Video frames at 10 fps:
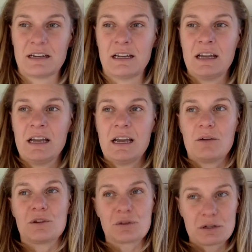And
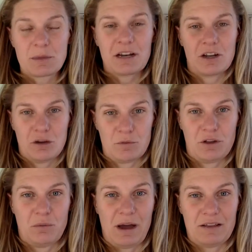we talked about it going
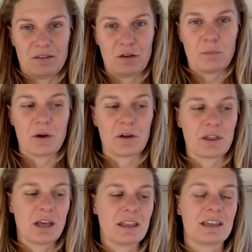both ways. So
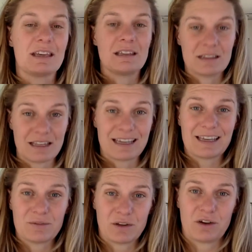both the
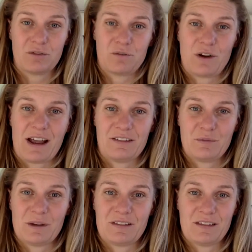giving of grace
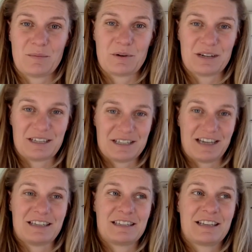when somebody
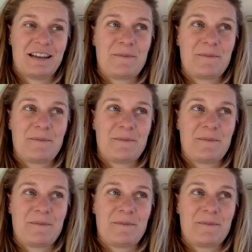says,